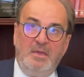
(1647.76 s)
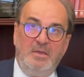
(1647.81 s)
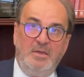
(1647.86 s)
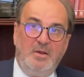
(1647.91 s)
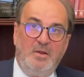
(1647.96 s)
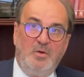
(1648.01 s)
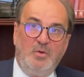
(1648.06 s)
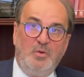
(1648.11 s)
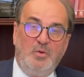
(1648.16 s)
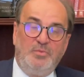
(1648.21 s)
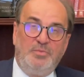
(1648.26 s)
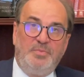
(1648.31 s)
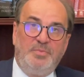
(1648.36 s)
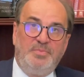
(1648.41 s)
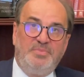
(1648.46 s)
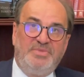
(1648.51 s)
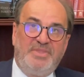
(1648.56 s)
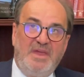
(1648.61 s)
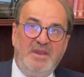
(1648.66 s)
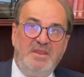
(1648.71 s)

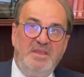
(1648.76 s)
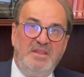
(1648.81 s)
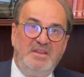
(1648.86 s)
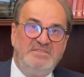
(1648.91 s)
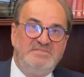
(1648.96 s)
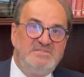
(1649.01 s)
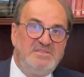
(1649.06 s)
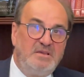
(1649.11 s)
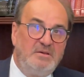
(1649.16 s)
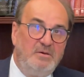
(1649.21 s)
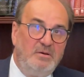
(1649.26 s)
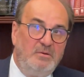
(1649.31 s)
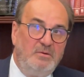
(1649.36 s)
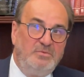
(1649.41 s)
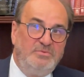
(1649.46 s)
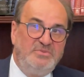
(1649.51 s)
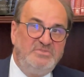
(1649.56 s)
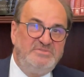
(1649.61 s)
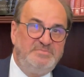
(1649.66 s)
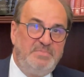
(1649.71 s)
10 years
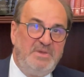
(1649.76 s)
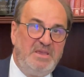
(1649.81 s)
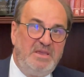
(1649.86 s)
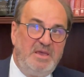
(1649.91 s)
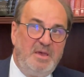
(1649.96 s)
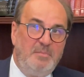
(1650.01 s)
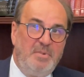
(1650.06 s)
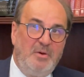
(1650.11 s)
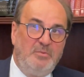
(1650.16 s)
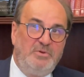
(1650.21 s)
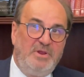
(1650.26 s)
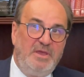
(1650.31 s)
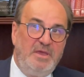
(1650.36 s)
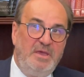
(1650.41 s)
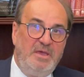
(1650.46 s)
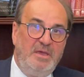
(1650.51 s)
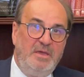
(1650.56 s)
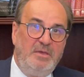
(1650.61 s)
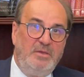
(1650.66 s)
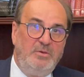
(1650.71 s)
ago, to speak about
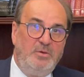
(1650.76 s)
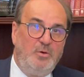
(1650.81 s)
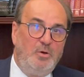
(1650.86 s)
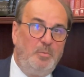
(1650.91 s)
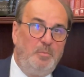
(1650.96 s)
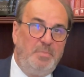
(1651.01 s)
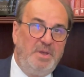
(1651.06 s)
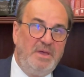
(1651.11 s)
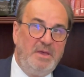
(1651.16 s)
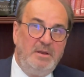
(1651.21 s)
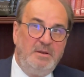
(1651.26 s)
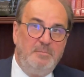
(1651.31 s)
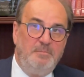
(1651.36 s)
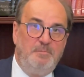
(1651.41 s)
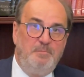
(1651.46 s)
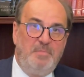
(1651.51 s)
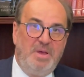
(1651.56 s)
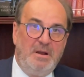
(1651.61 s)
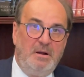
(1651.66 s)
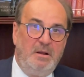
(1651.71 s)
the European
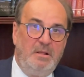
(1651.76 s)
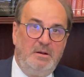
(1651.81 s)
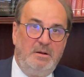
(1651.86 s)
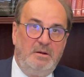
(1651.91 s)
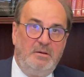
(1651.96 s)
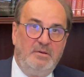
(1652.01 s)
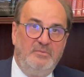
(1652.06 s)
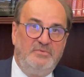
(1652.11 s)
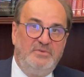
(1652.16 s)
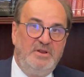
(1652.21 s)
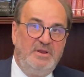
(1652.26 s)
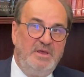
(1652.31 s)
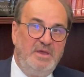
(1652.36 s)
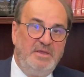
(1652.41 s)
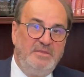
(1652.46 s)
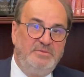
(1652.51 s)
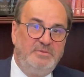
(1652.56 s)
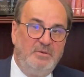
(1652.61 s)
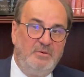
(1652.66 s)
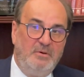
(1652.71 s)
pillar of the
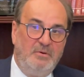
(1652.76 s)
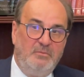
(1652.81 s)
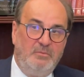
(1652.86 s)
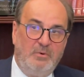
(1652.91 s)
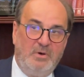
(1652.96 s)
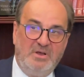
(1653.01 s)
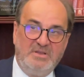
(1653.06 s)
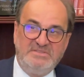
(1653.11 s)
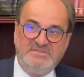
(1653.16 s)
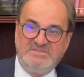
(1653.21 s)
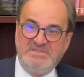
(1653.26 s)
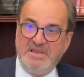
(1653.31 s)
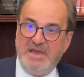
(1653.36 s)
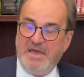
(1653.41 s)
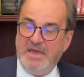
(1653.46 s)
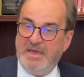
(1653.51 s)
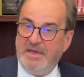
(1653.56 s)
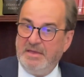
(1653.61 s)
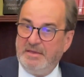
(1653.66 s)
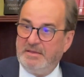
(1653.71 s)
NATO was
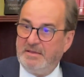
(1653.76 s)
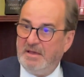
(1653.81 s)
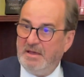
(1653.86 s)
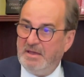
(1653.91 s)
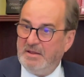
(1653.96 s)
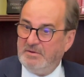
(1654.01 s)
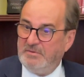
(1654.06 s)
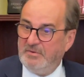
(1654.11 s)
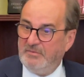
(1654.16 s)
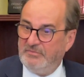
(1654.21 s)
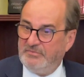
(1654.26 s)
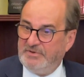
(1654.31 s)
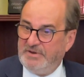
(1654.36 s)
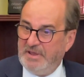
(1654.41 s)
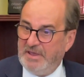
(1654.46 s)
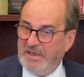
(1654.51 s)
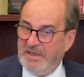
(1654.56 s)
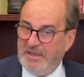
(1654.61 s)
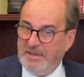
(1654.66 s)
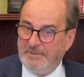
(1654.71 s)
kind of
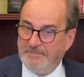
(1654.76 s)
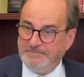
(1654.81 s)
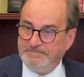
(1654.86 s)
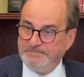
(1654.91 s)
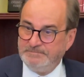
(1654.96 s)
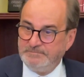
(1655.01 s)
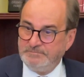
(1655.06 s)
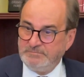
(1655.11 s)
the,